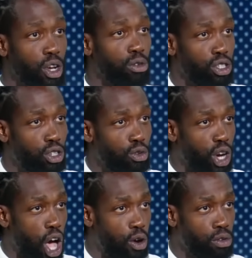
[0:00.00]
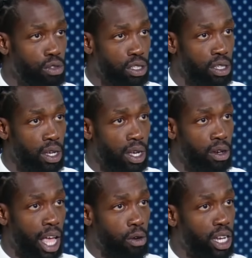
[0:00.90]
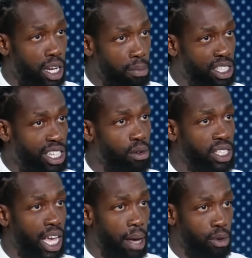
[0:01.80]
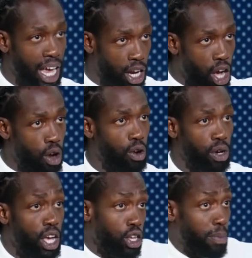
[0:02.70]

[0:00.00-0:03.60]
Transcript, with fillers: You know what you do with cones? Like when in the summertime, you got a cone.